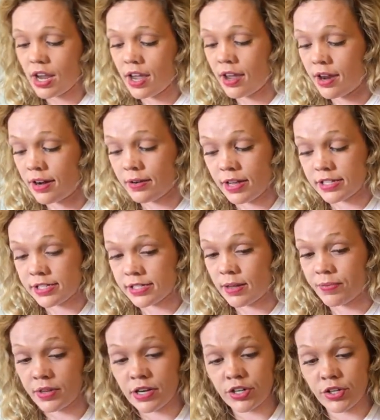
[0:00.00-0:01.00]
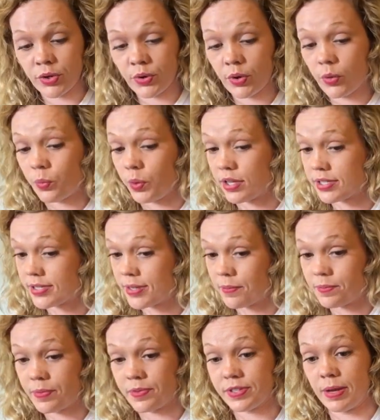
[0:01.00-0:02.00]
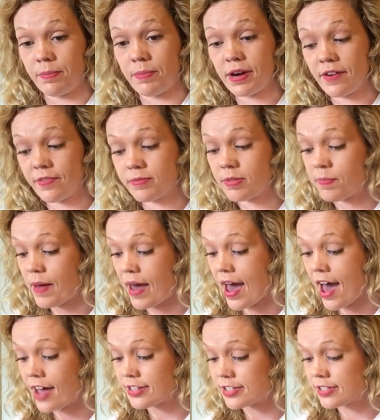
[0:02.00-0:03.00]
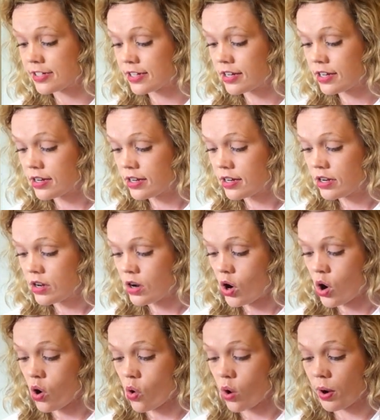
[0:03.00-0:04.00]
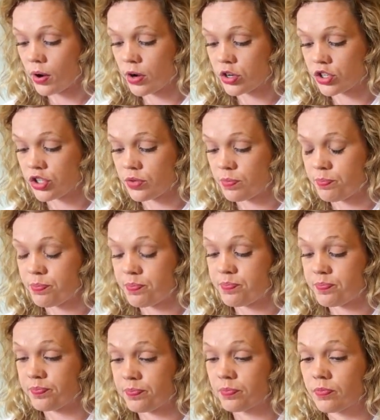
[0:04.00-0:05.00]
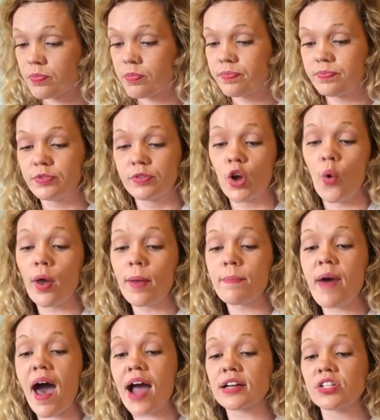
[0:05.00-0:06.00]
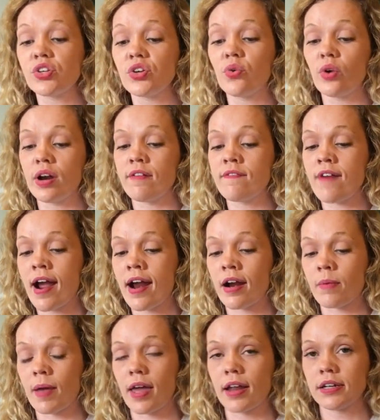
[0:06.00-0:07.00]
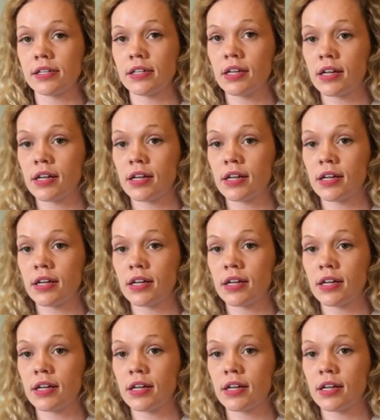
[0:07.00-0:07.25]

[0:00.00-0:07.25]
And it's something to do with somebody from the past, or going back to an environment